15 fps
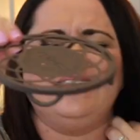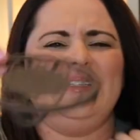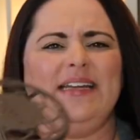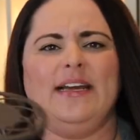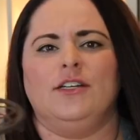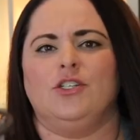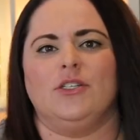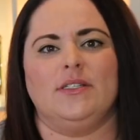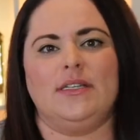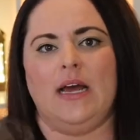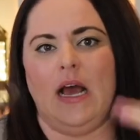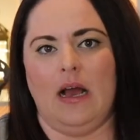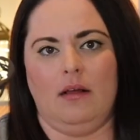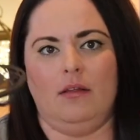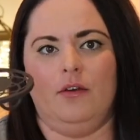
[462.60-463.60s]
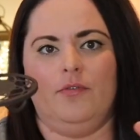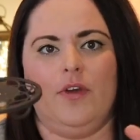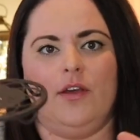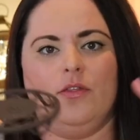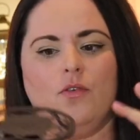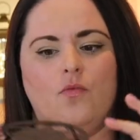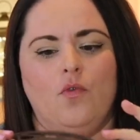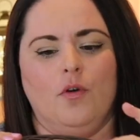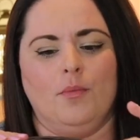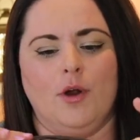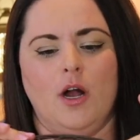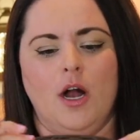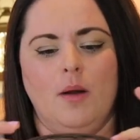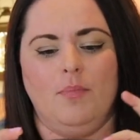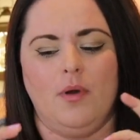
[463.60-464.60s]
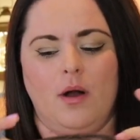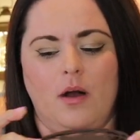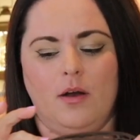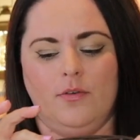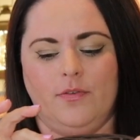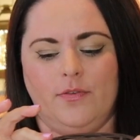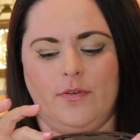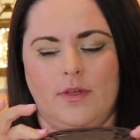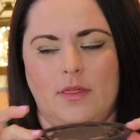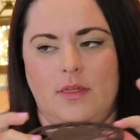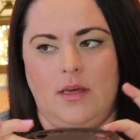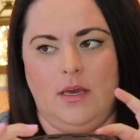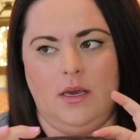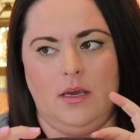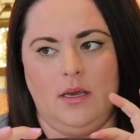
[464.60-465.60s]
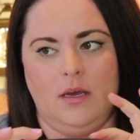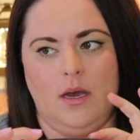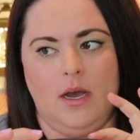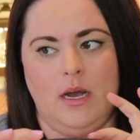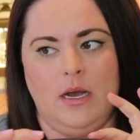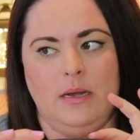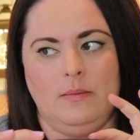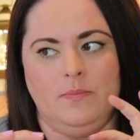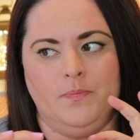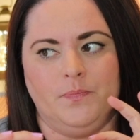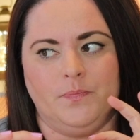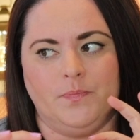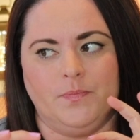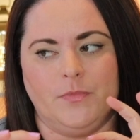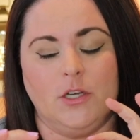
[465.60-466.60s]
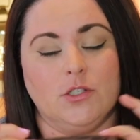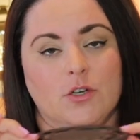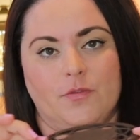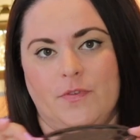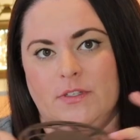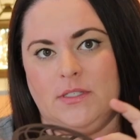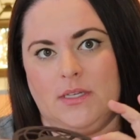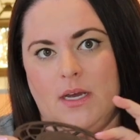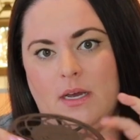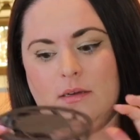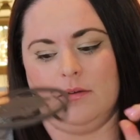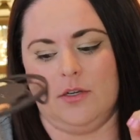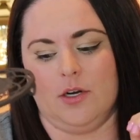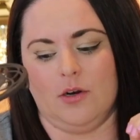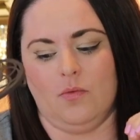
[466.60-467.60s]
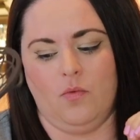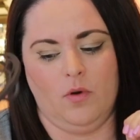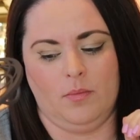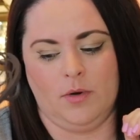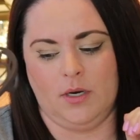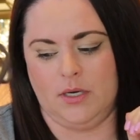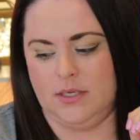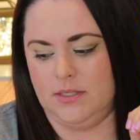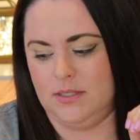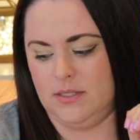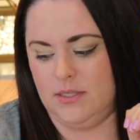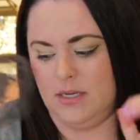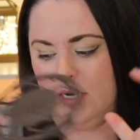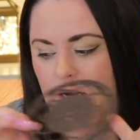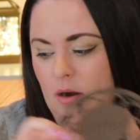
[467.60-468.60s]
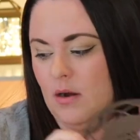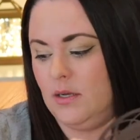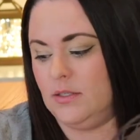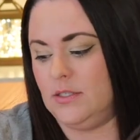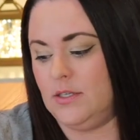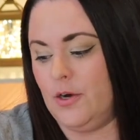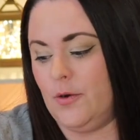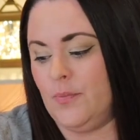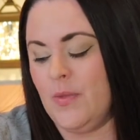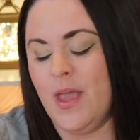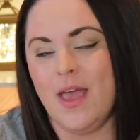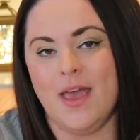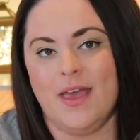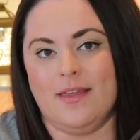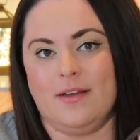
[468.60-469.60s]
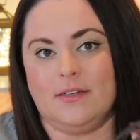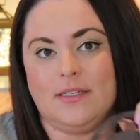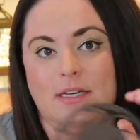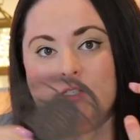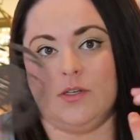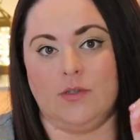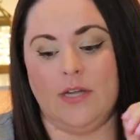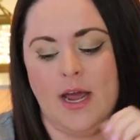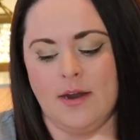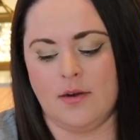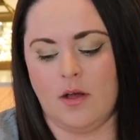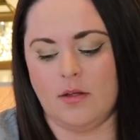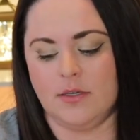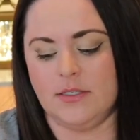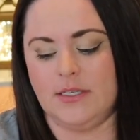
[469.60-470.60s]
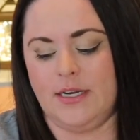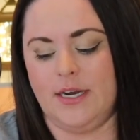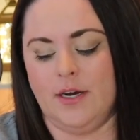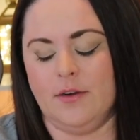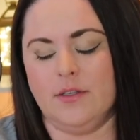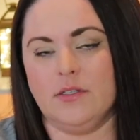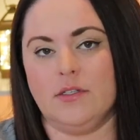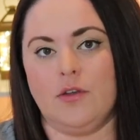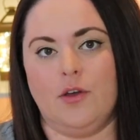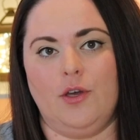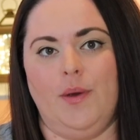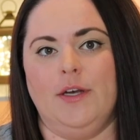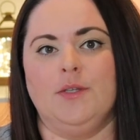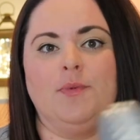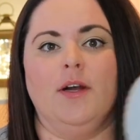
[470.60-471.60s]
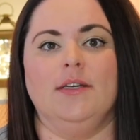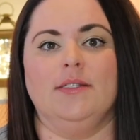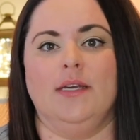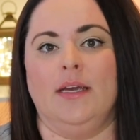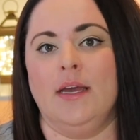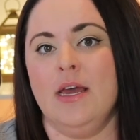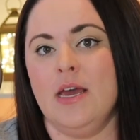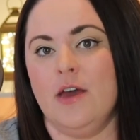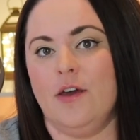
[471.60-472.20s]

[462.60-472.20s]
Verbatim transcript: stand just to elevate the warmer up off the um, surface that your warmer is sitting on. So there's that. So $10 here, this is all US pricing,